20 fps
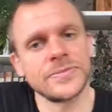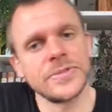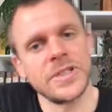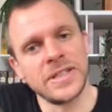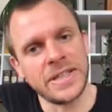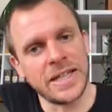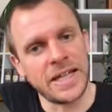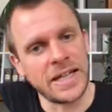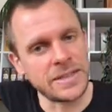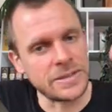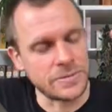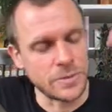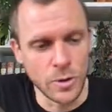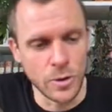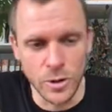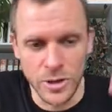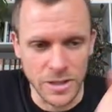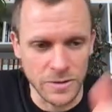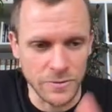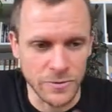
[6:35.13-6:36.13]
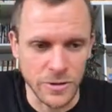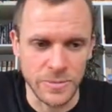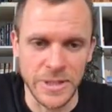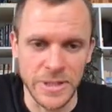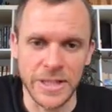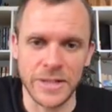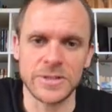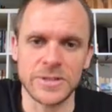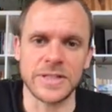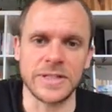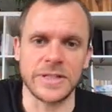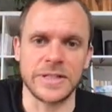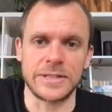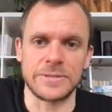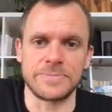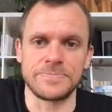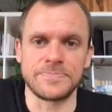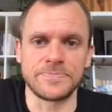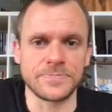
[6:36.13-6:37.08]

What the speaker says: again, hooking from the outside.